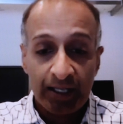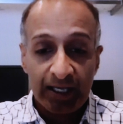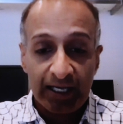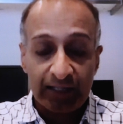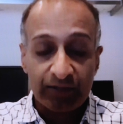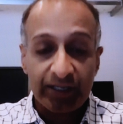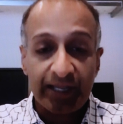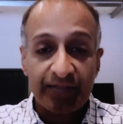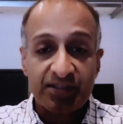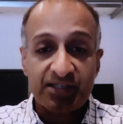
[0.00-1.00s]
Uh, looking
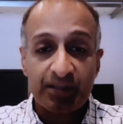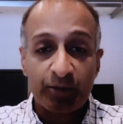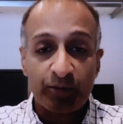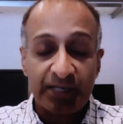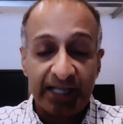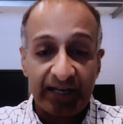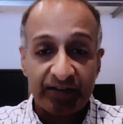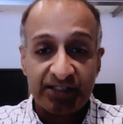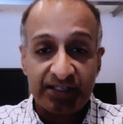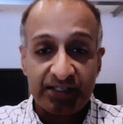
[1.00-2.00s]
at the subgroup
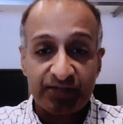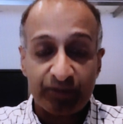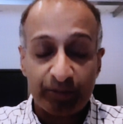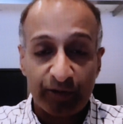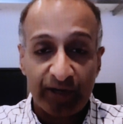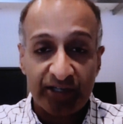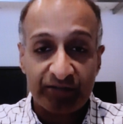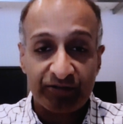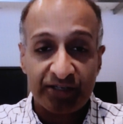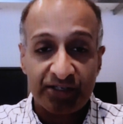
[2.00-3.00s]
analyses for
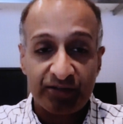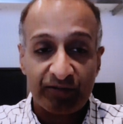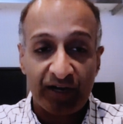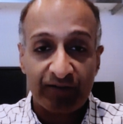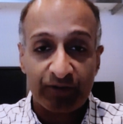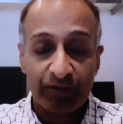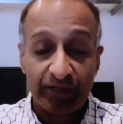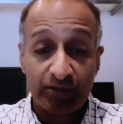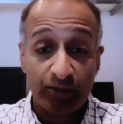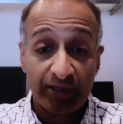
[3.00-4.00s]
progression free survival,
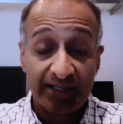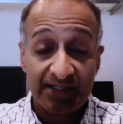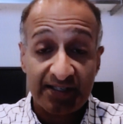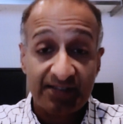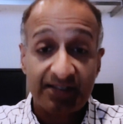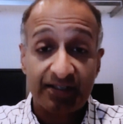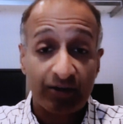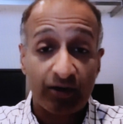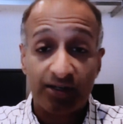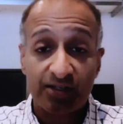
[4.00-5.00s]
these were consistent
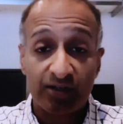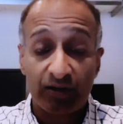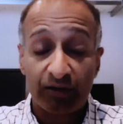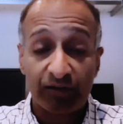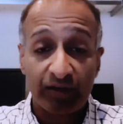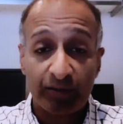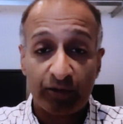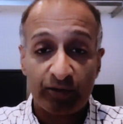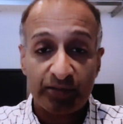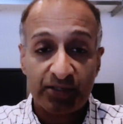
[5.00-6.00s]
across all
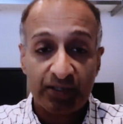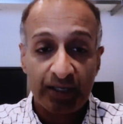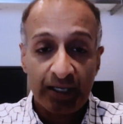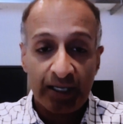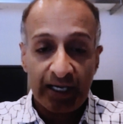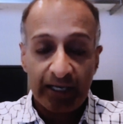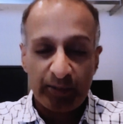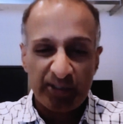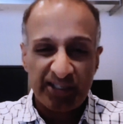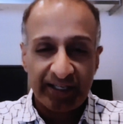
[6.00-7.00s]
subgroups, uh,
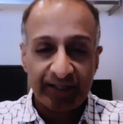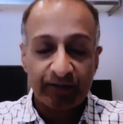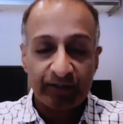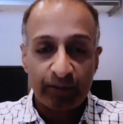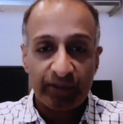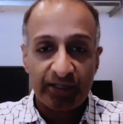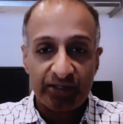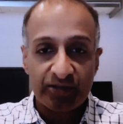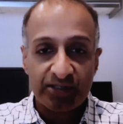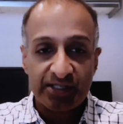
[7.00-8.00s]
particularly with an
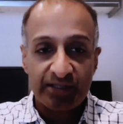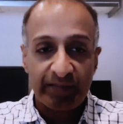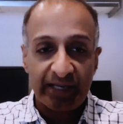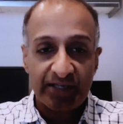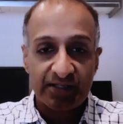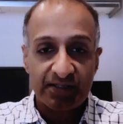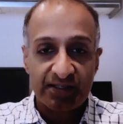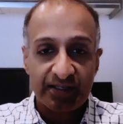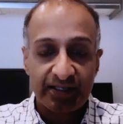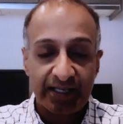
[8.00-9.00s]
interest in the patients
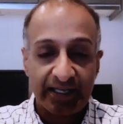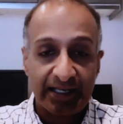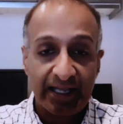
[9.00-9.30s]
that had